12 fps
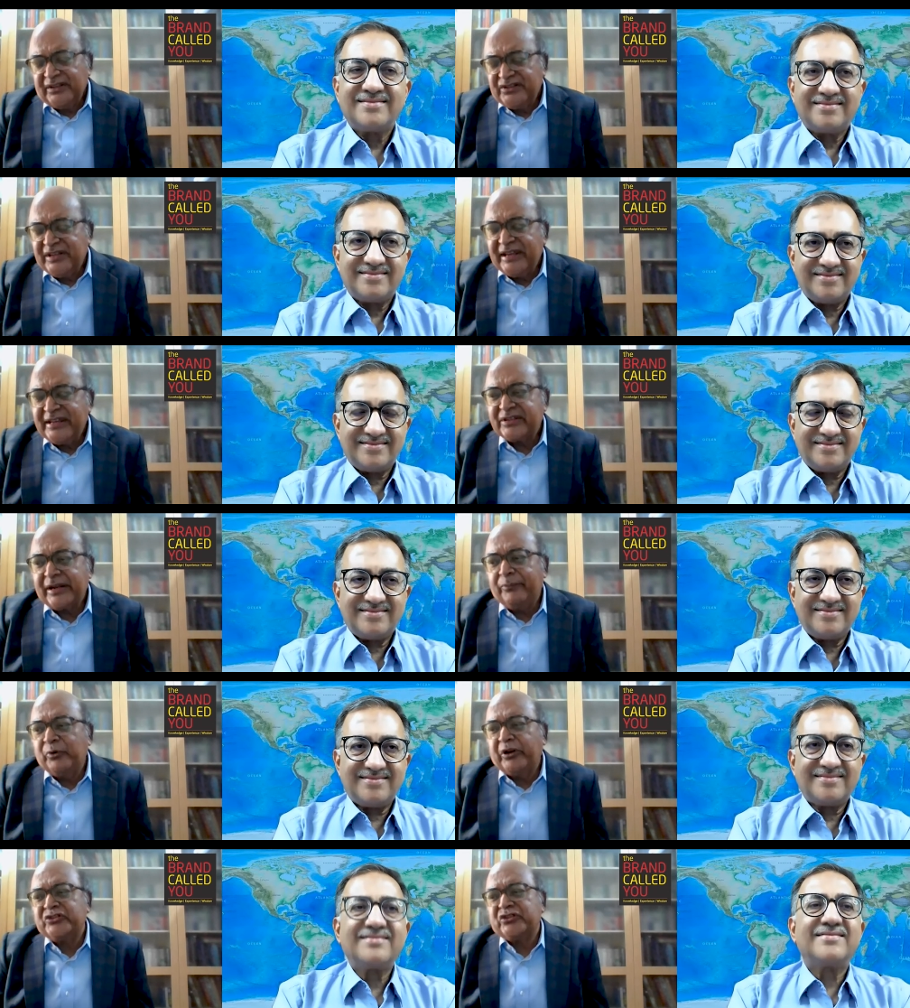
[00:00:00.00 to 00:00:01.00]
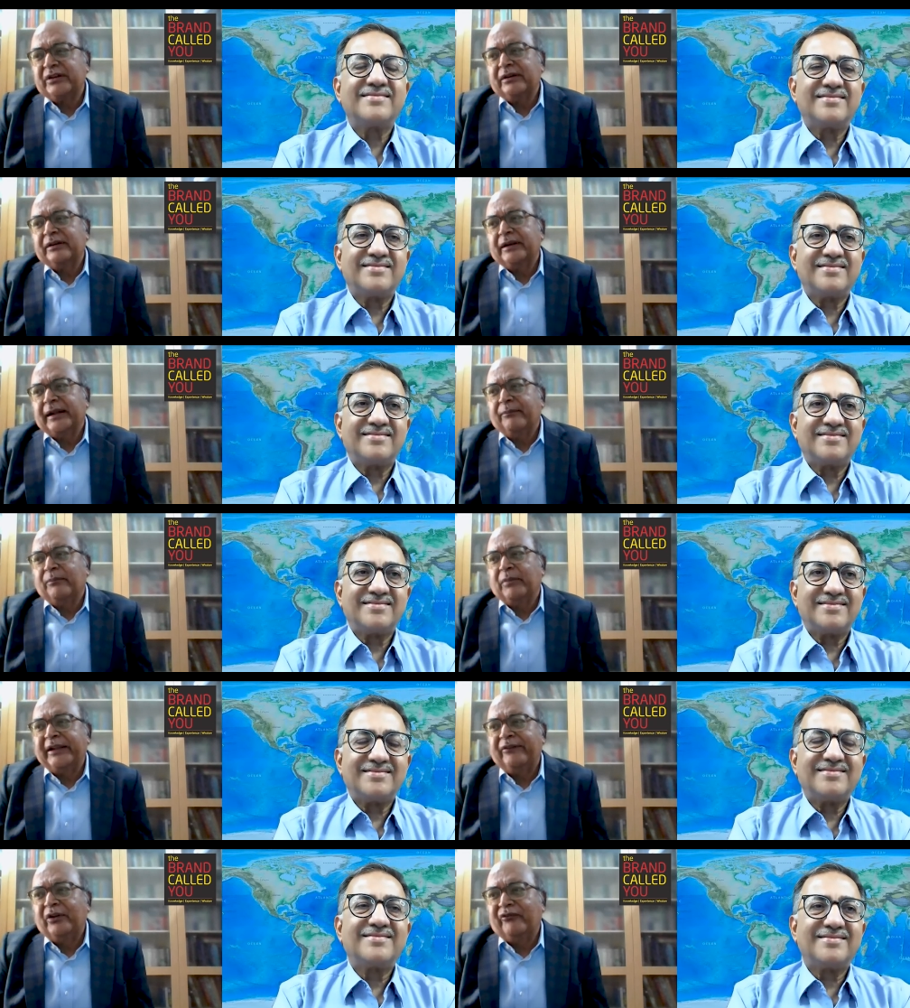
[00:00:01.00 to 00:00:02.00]
Speaker 1: chase reputation and
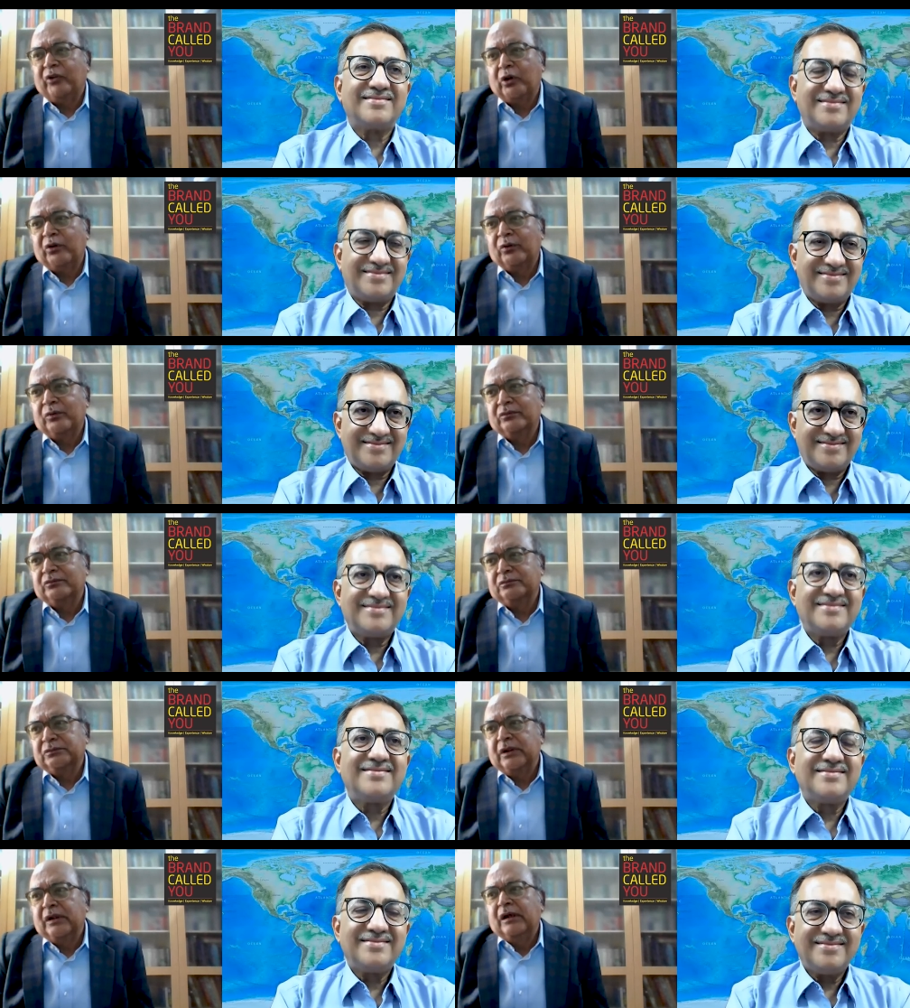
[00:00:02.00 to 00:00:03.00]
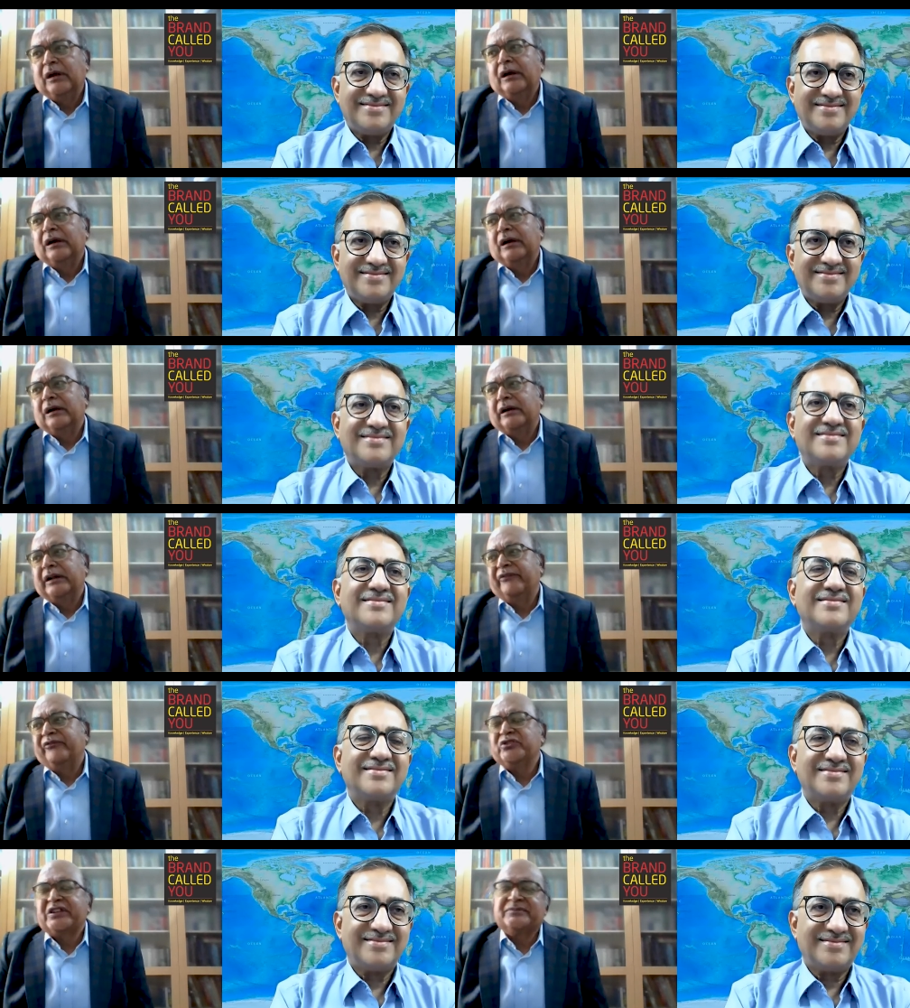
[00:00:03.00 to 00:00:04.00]
money will follow. Mm uh,
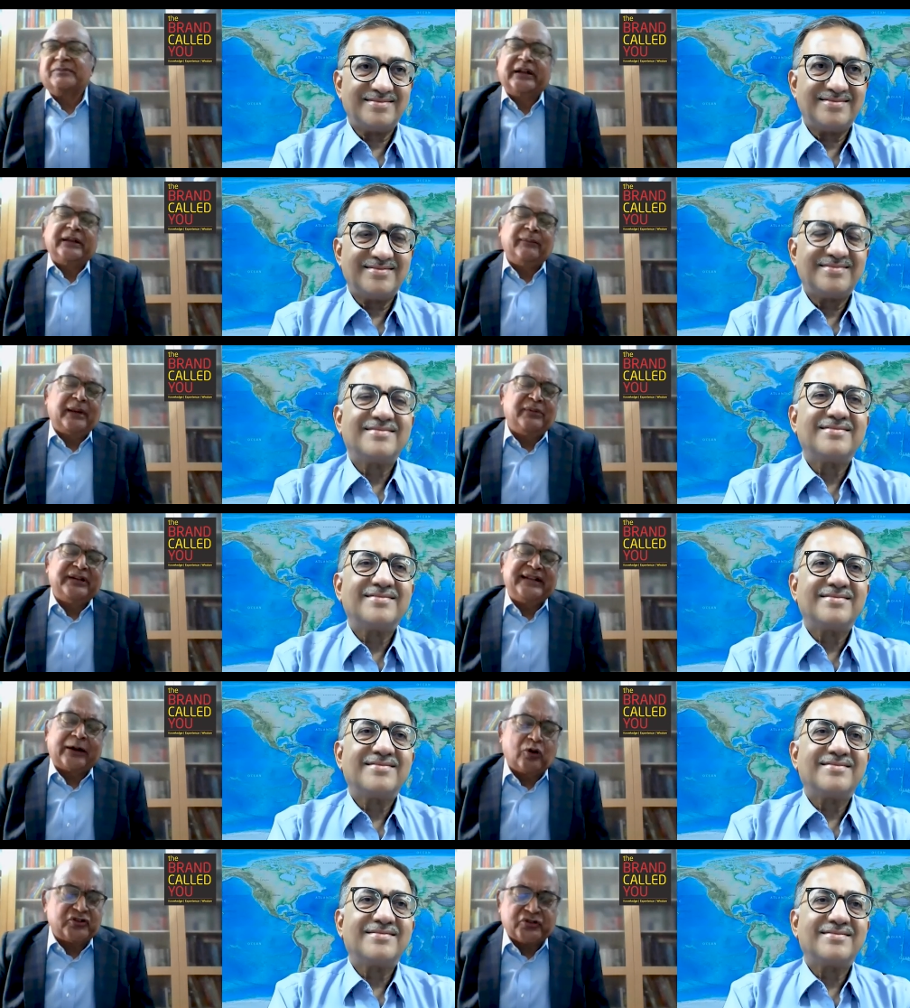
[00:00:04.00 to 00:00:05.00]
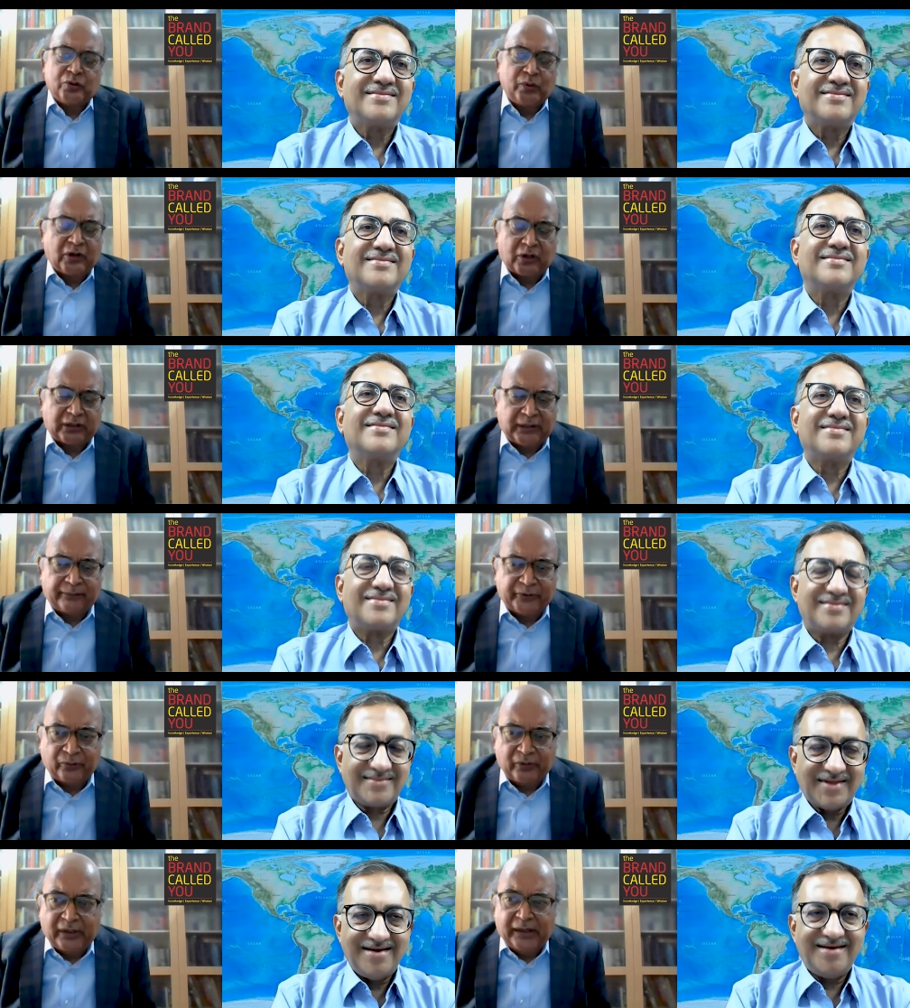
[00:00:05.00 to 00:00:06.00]
if you chase money, maybe that also will not come to
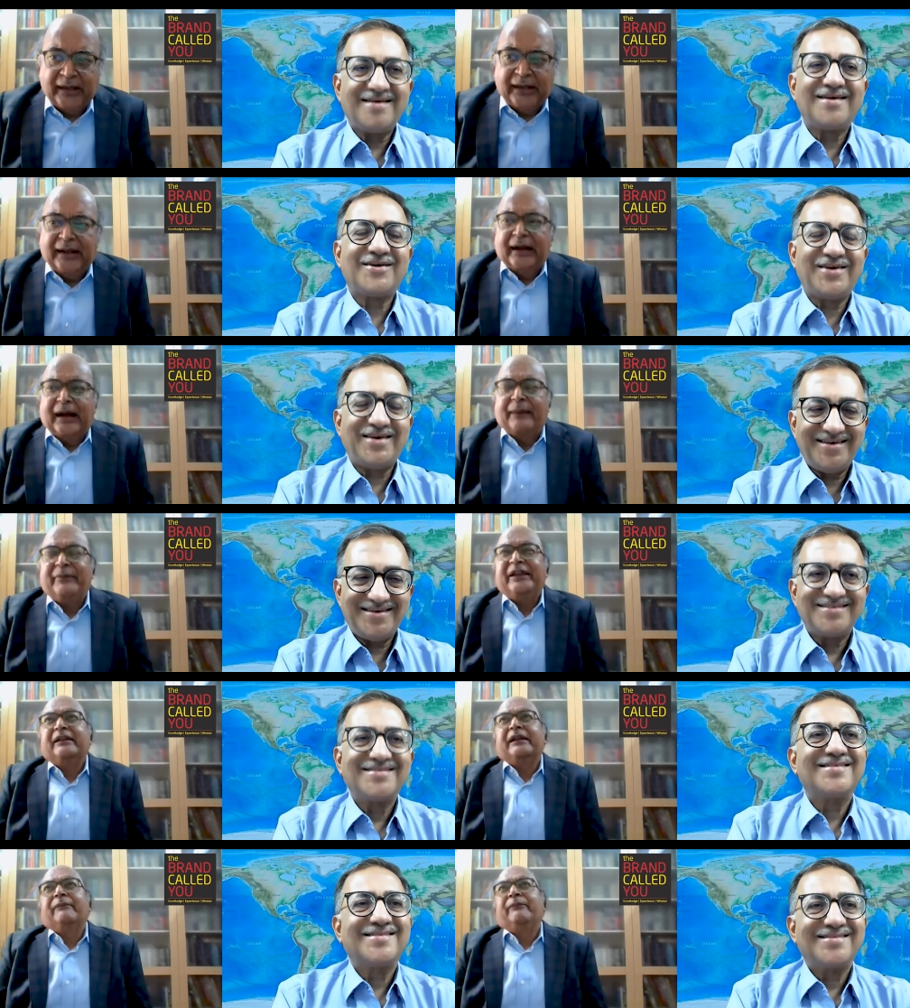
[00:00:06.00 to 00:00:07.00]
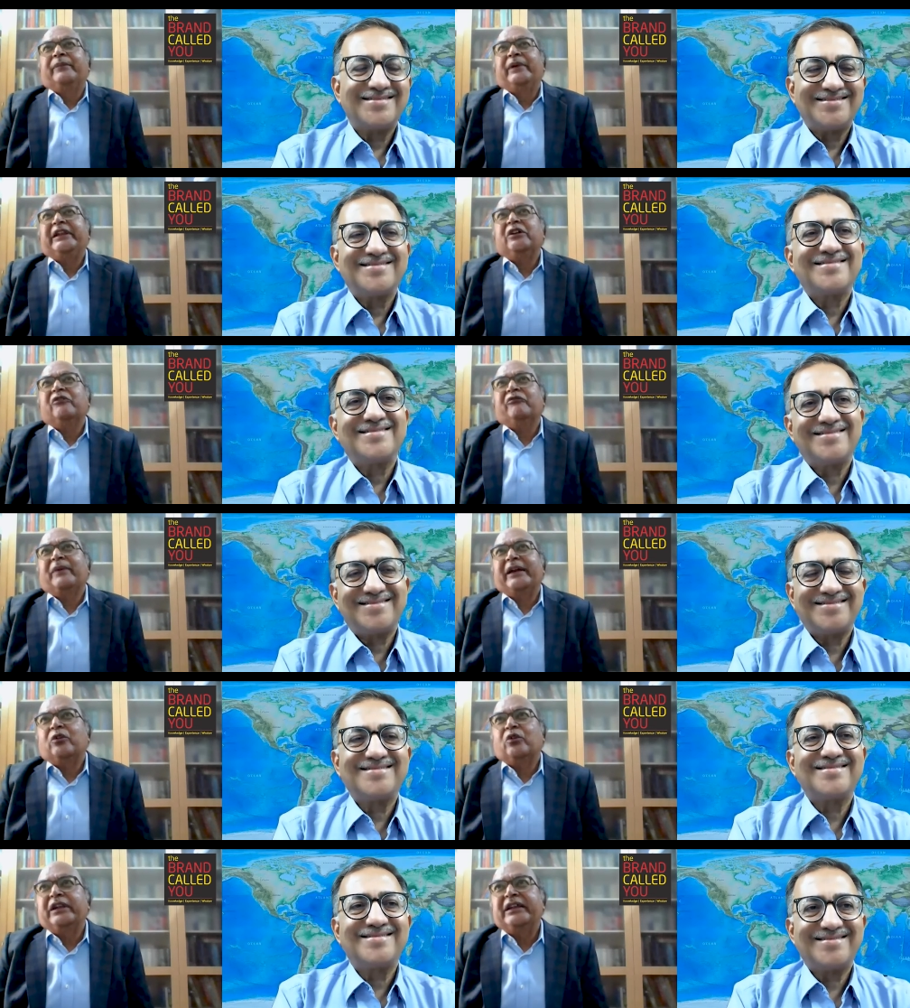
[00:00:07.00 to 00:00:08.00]
you. I mean, many of
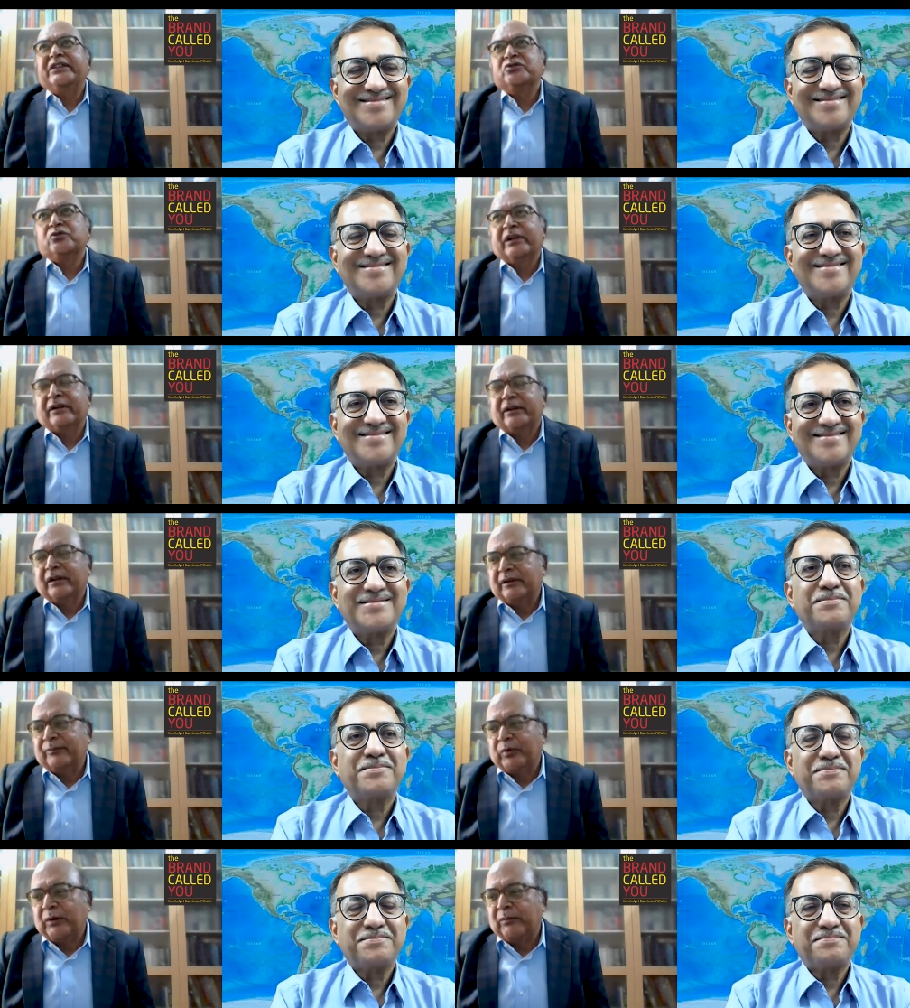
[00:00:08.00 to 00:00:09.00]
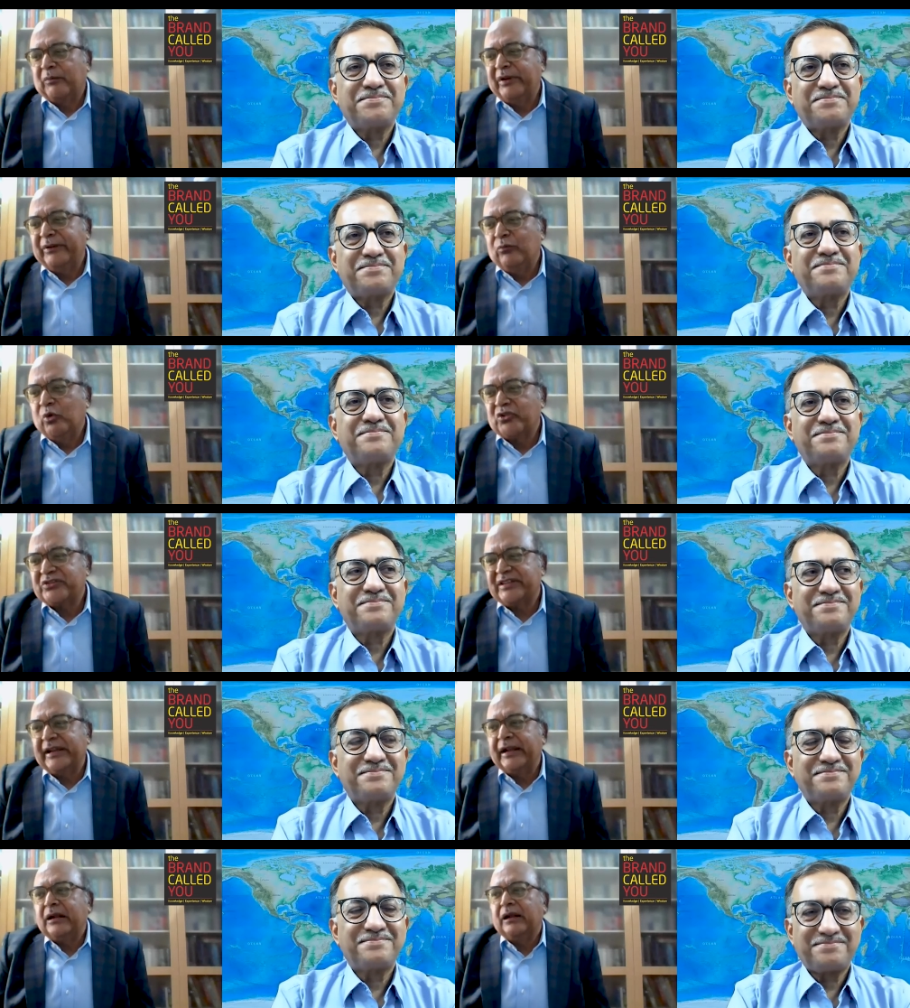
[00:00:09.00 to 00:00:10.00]
my colleagues were uh, probably more
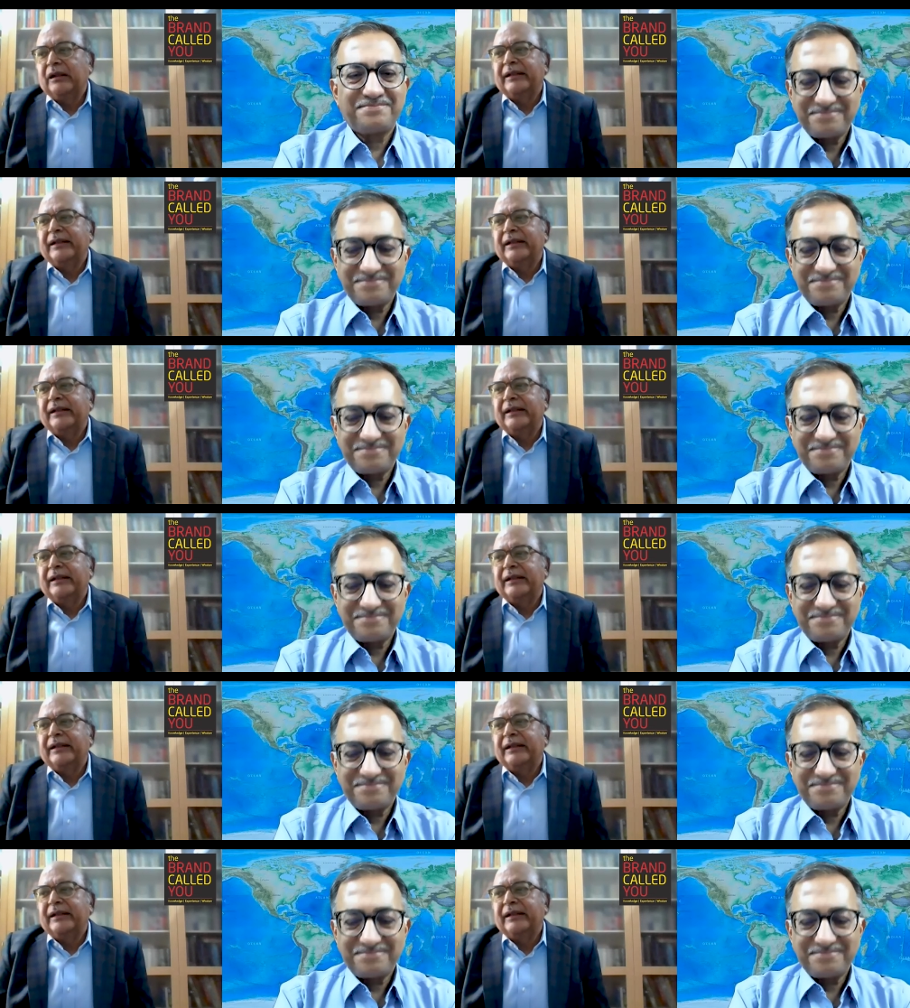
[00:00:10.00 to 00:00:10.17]
cynical